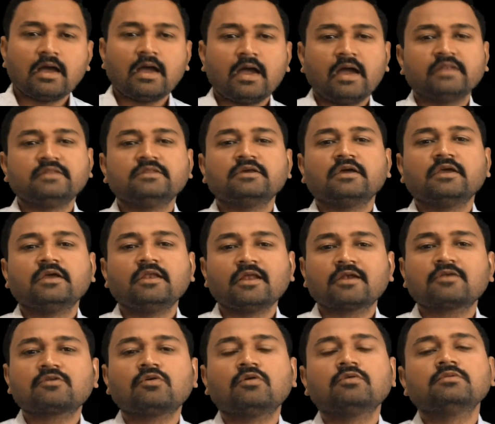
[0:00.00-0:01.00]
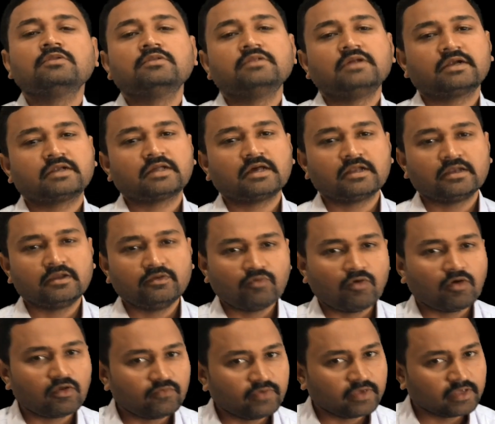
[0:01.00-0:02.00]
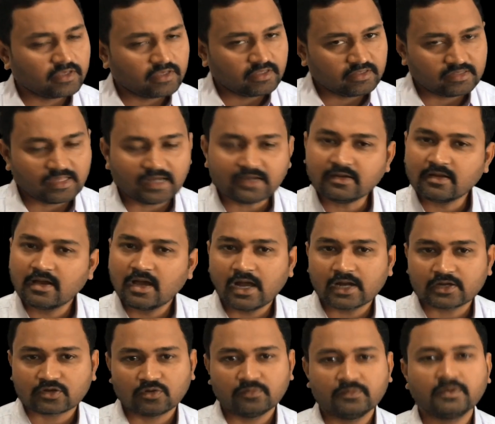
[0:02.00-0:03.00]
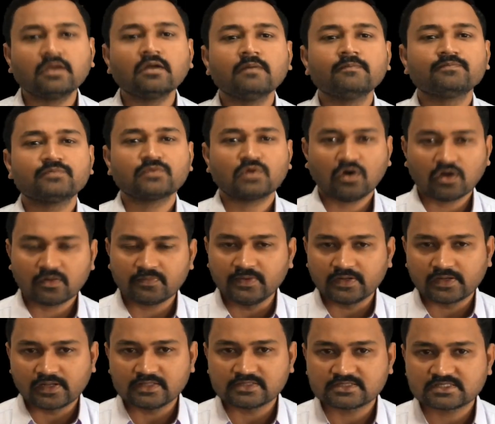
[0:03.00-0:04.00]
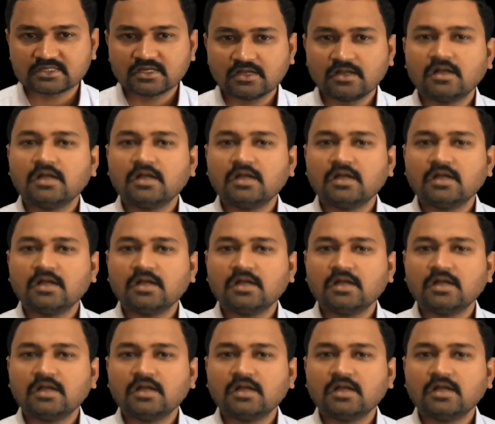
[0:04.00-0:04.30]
and the electrons that are revolving in that atomic orbitals.